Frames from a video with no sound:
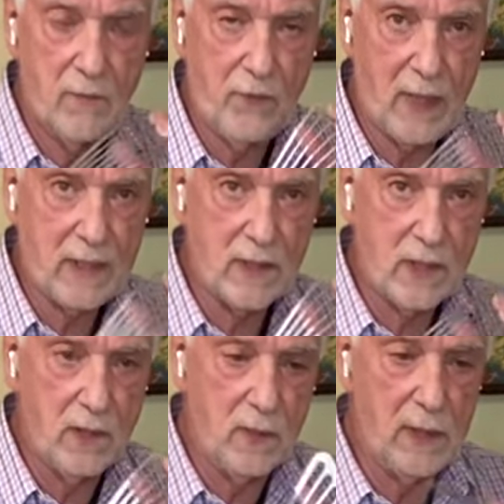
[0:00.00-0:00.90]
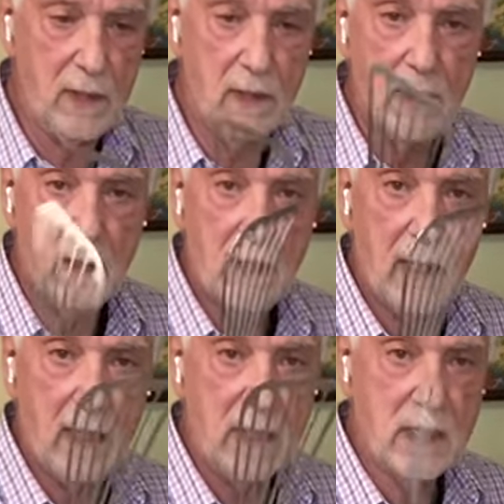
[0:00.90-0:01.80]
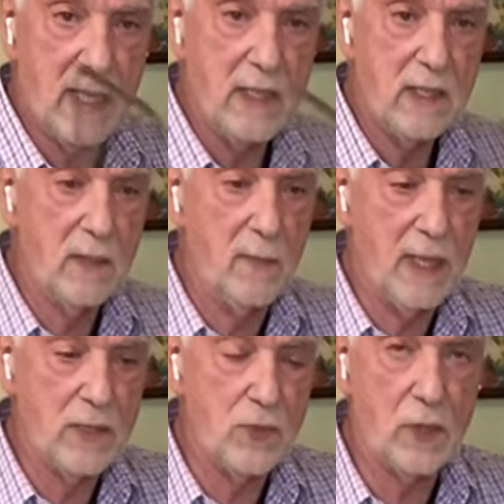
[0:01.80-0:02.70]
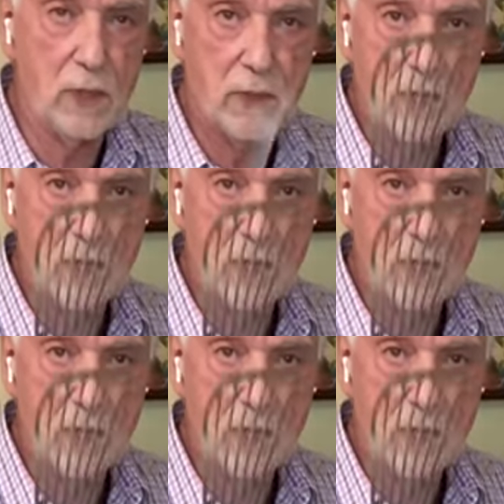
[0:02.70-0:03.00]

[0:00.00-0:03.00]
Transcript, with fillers: flex to it and it's asymmetrical.